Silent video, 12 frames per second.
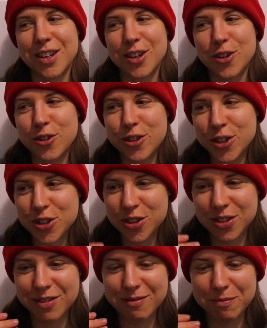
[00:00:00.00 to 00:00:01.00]
you're
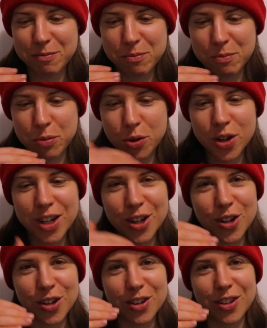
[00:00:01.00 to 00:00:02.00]
just
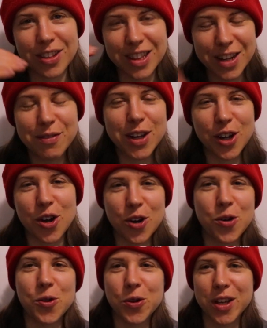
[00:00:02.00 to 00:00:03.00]
putting living
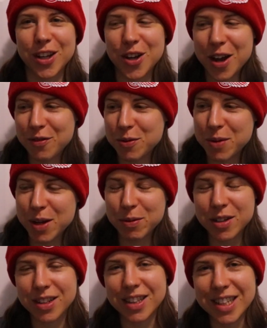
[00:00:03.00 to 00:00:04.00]
on hold. Like, you have to be
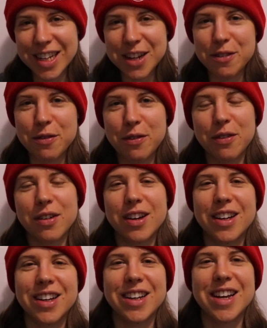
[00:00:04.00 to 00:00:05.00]
able to live
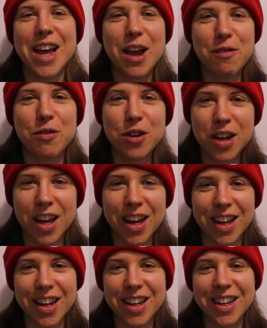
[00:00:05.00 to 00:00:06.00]
every
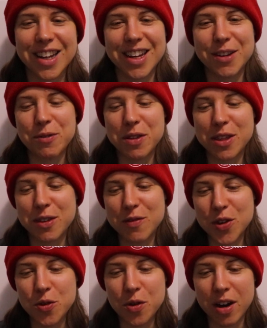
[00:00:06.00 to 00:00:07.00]
day with the
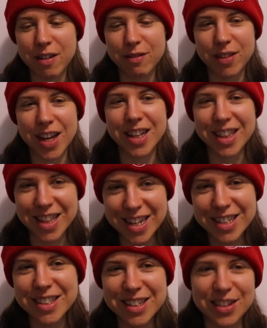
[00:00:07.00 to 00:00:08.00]
view of that
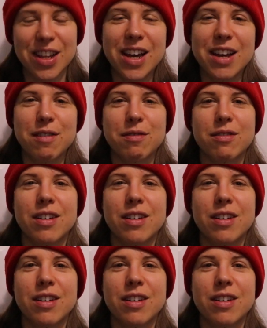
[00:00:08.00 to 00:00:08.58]
this is life.